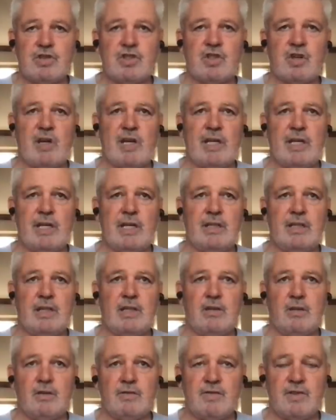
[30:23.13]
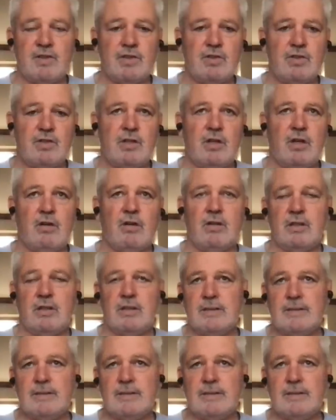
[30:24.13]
training, they're not for too long.